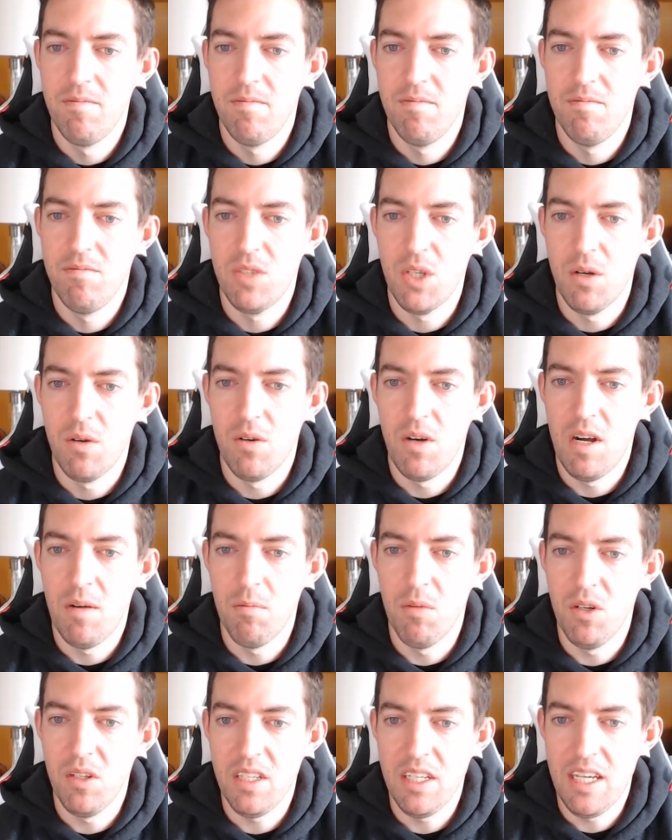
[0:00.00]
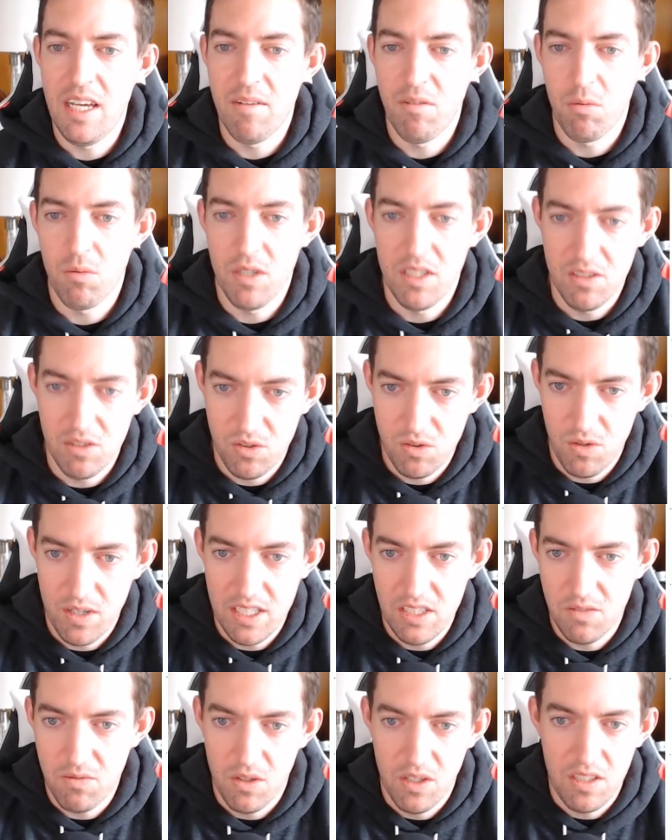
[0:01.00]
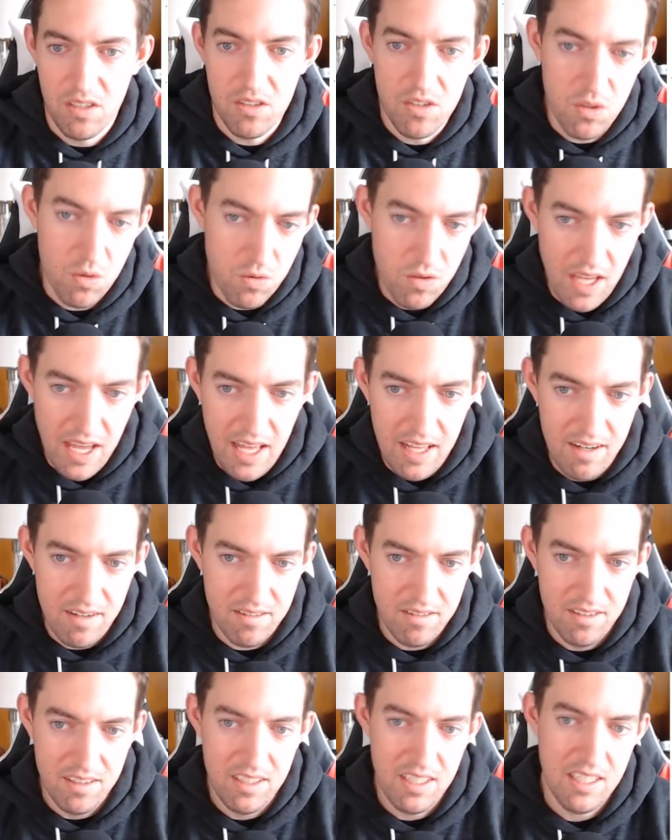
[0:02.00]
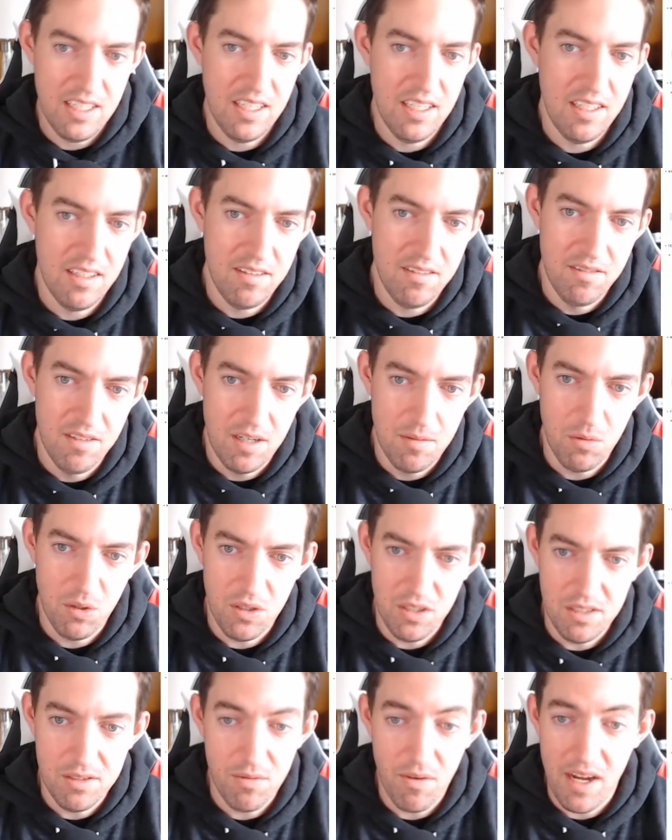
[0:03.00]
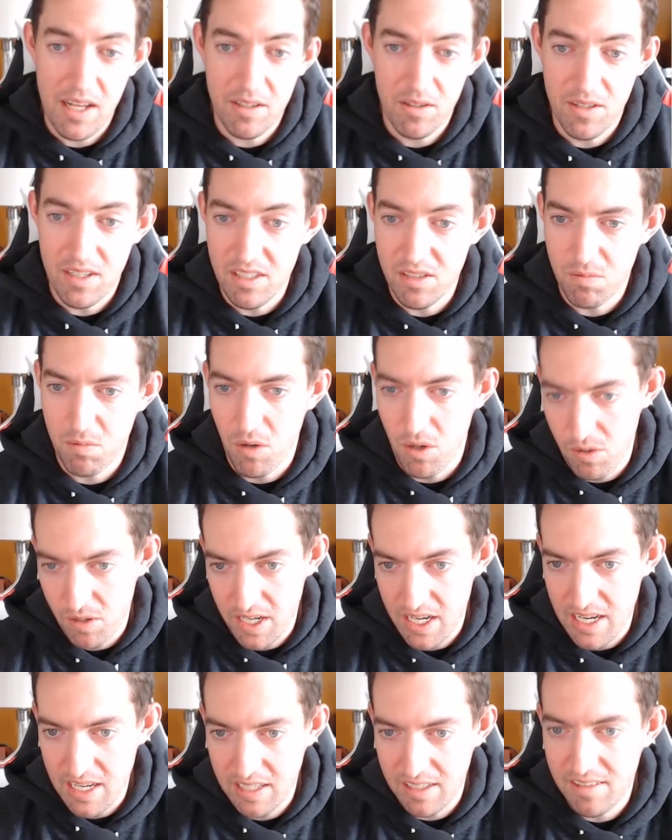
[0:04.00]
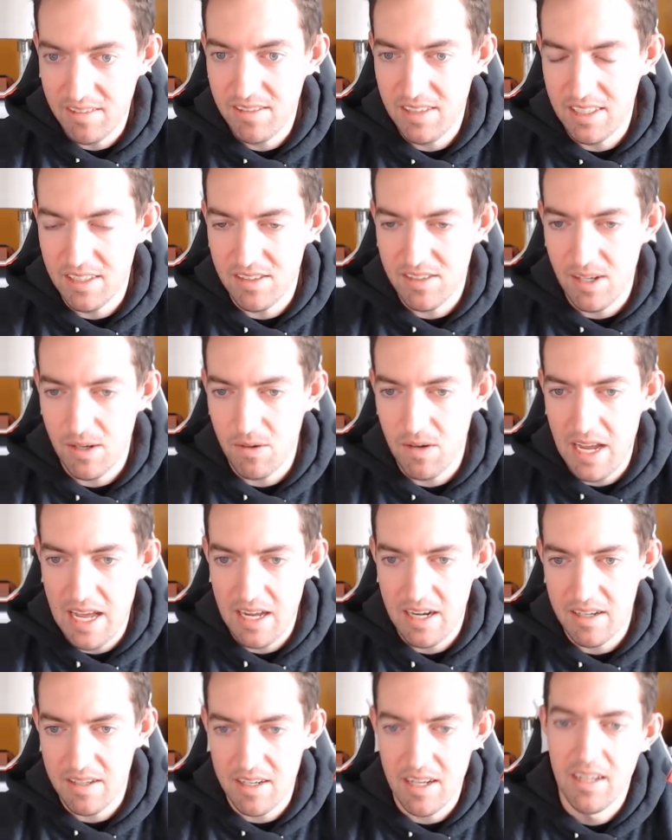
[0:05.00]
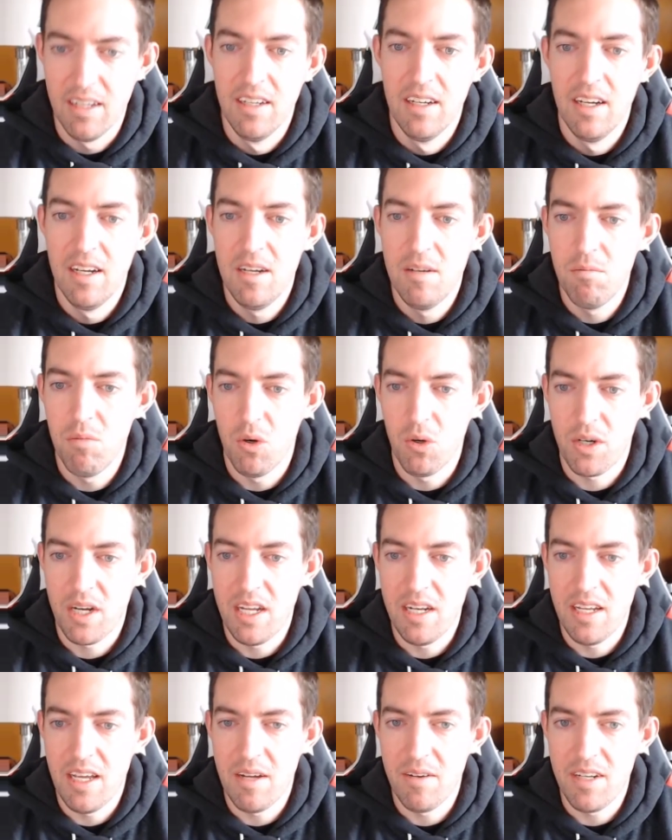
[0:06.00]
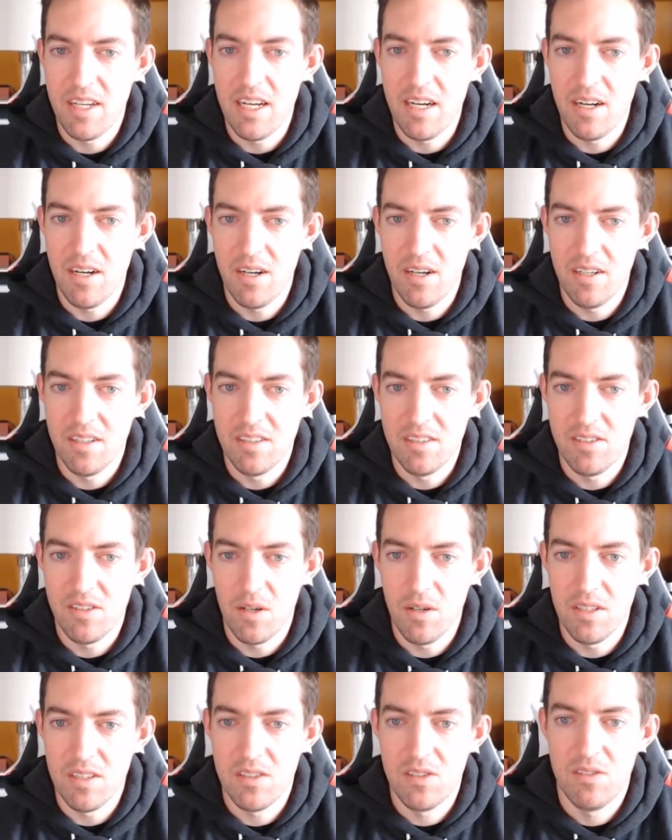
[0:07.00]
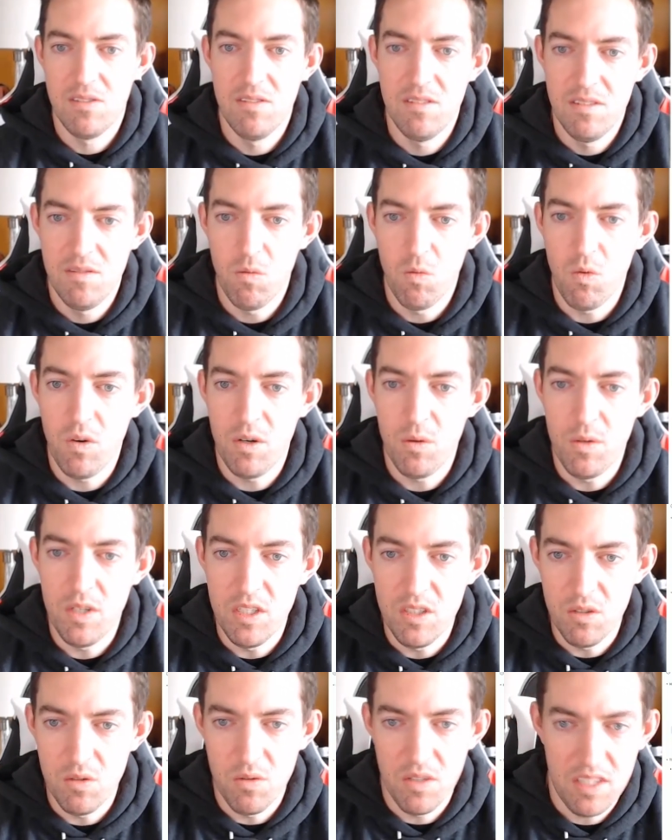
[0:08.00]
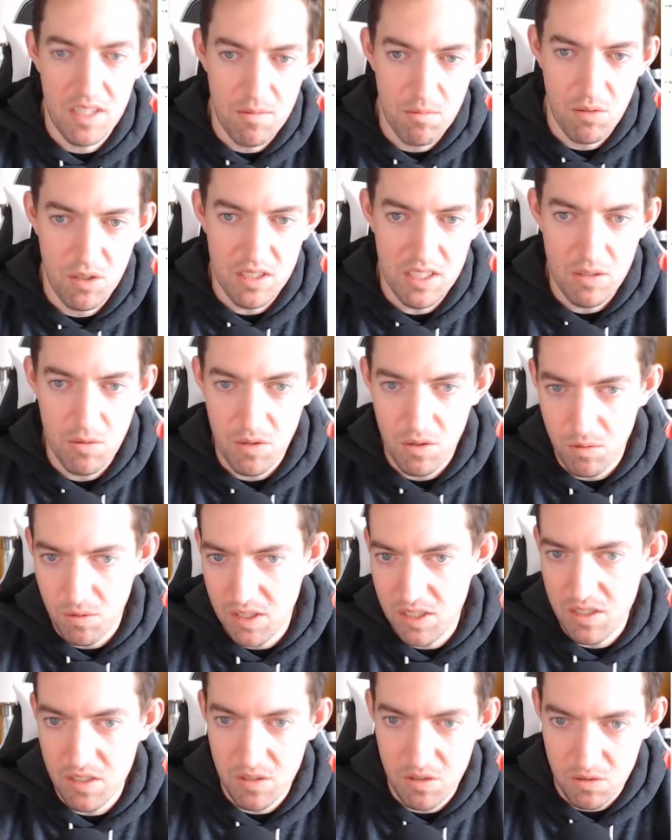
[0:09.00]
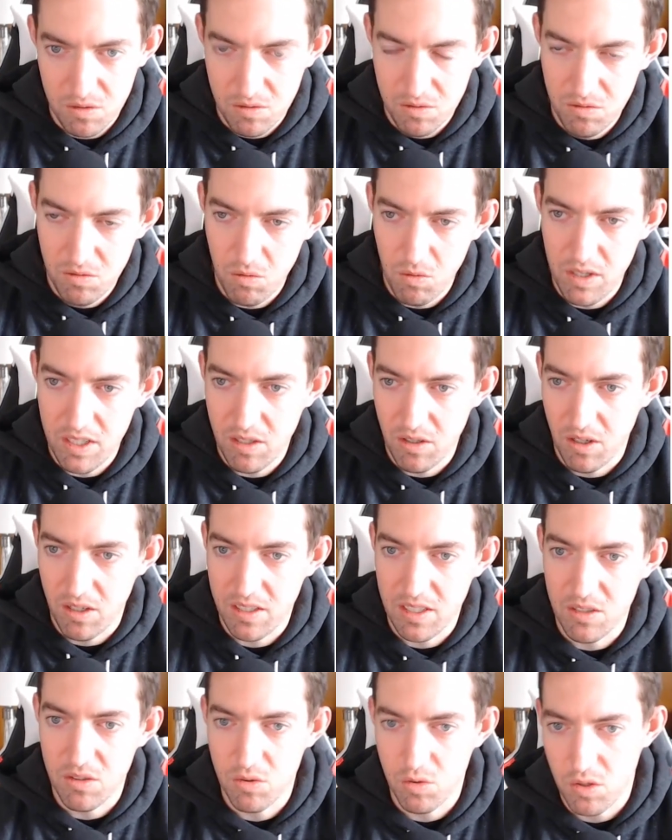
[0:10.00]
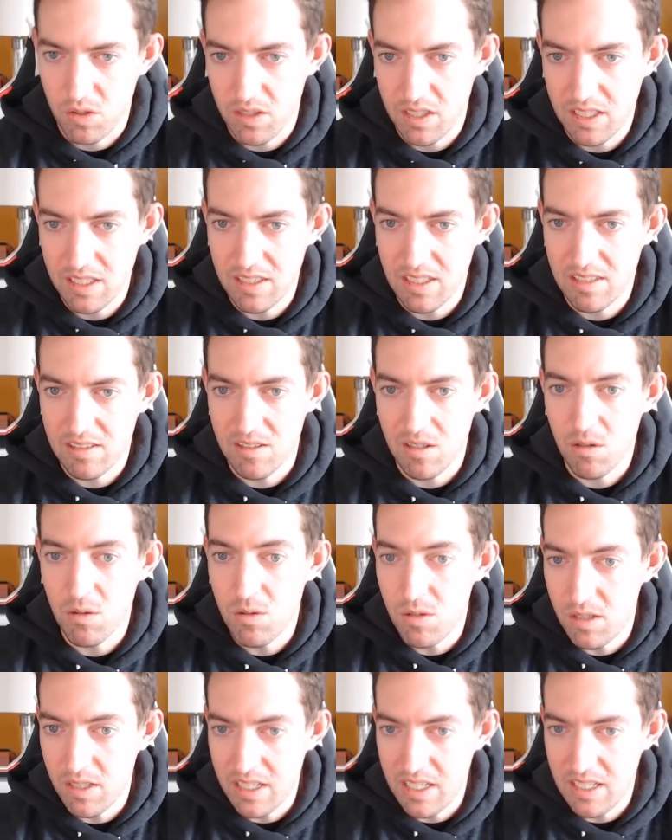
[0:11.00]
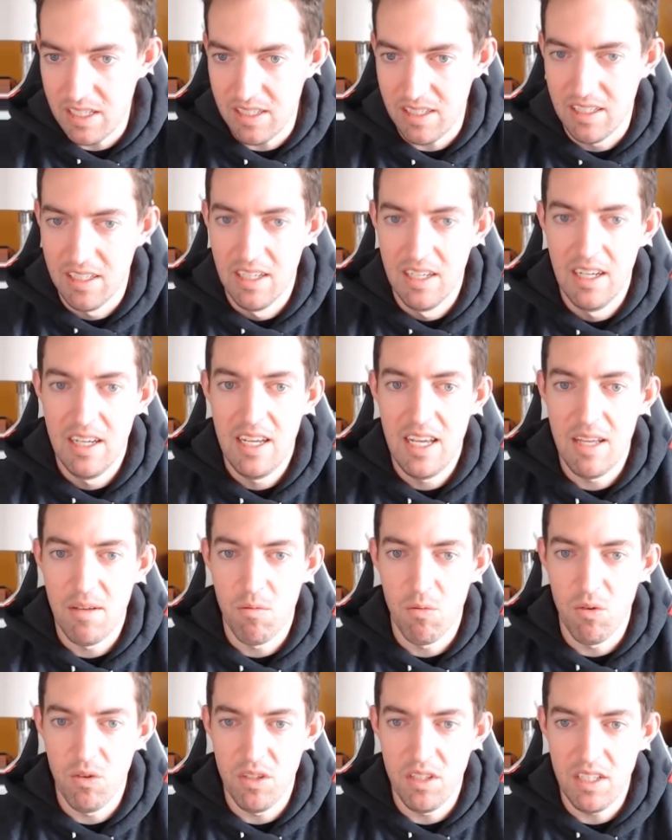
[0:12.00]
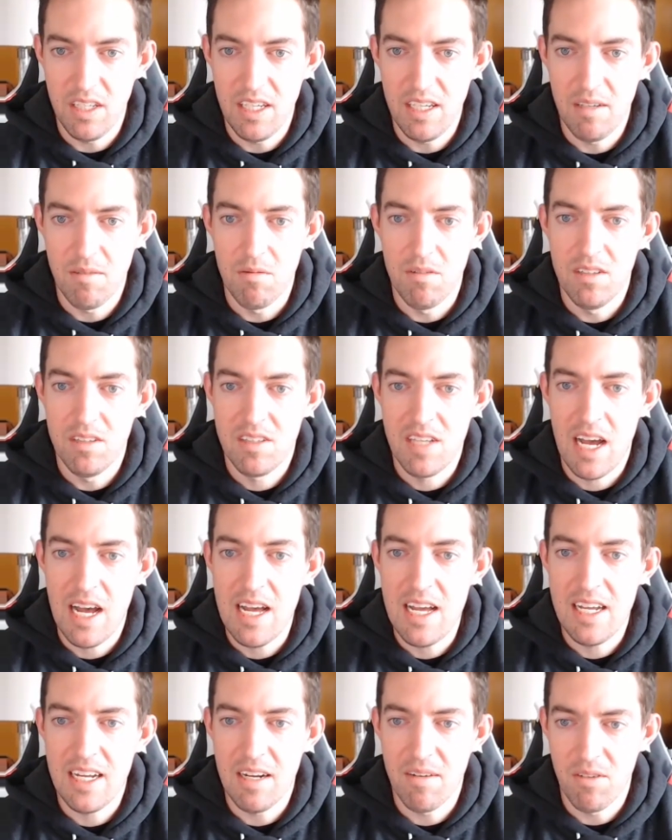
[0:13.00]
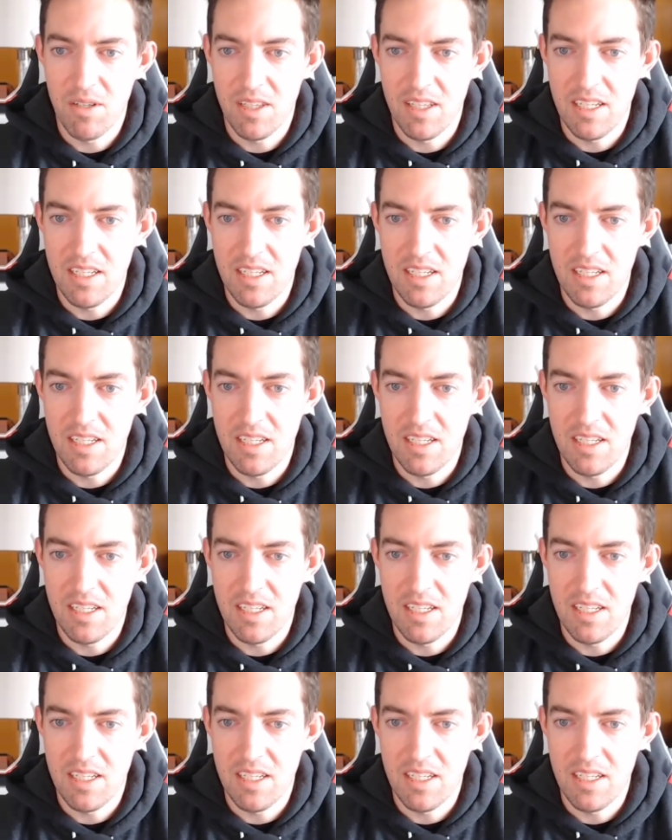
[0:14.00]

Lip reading: So Umberlee, everyone is transferring to that. And Umberlee's father is Procan. And so added Procan down here. And so it's, what do we do with Umberlee? What do we do with her controlling the Sahuagin and really tying everything